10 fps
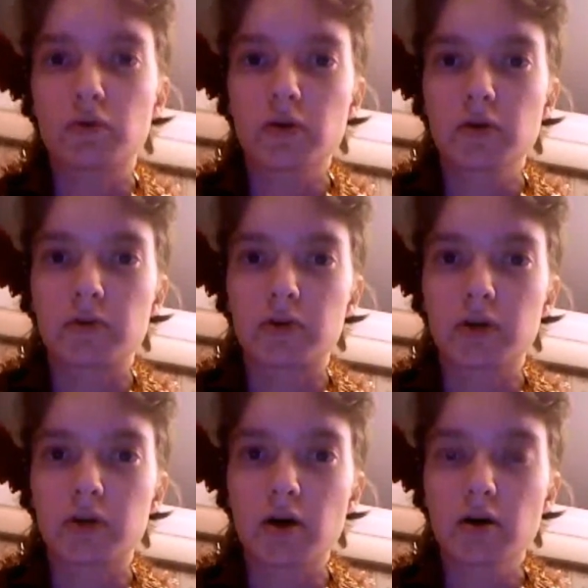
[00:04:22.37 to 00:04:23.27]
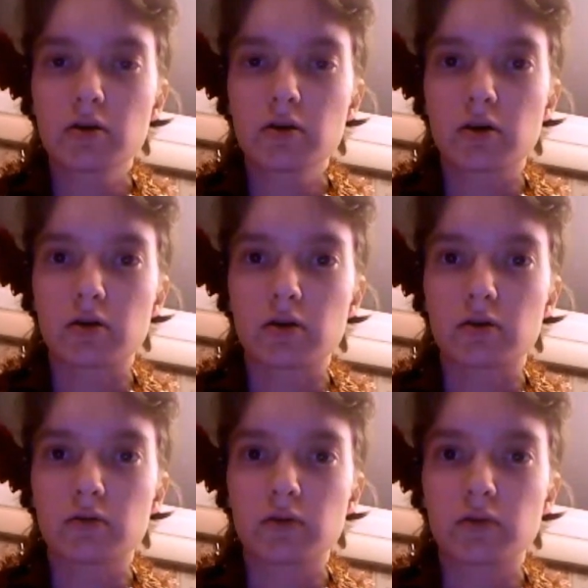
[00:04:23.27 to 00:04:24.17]
chair. We can
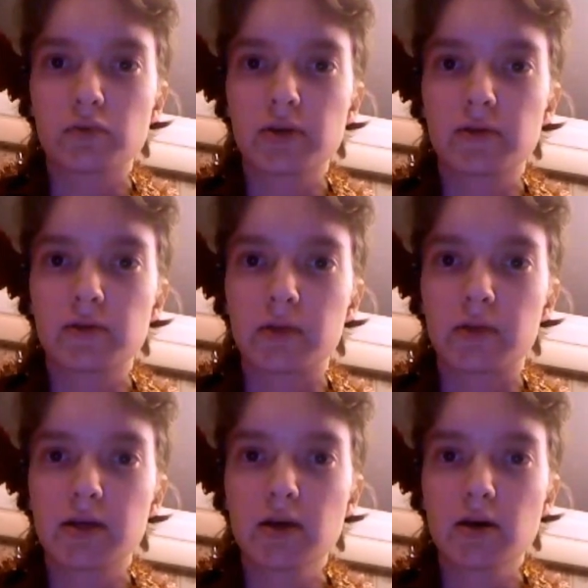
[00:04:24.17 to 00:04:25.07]
put some tea on.